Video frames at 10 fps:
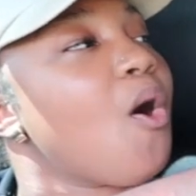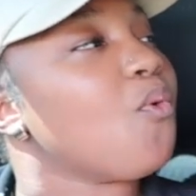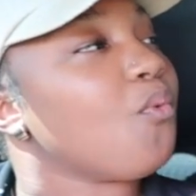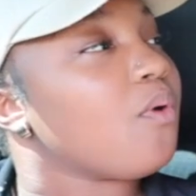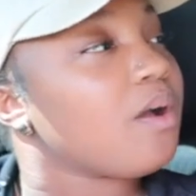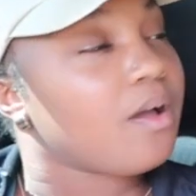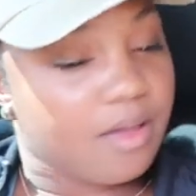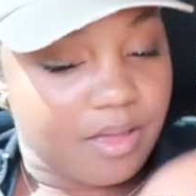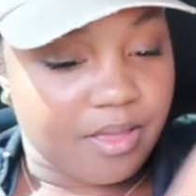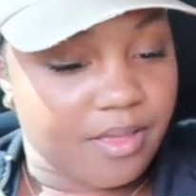
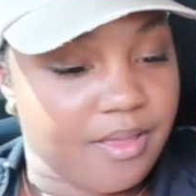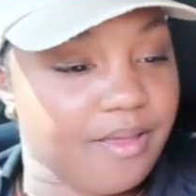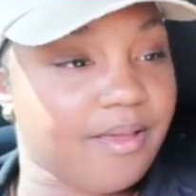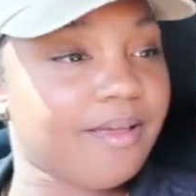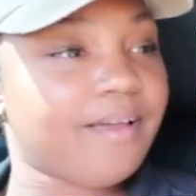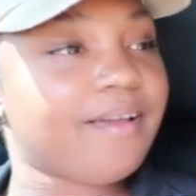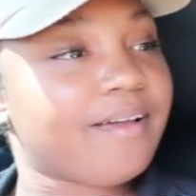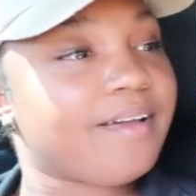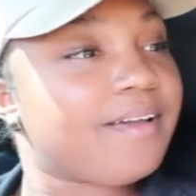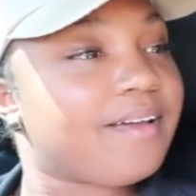
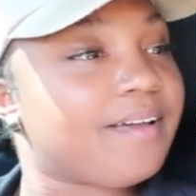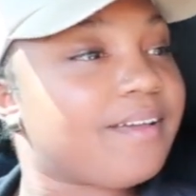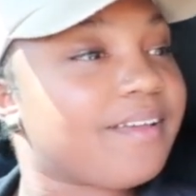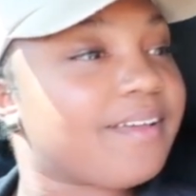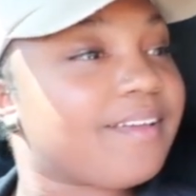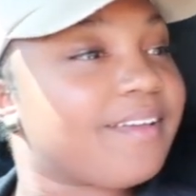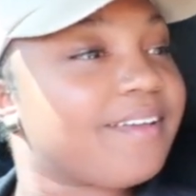(not speaking)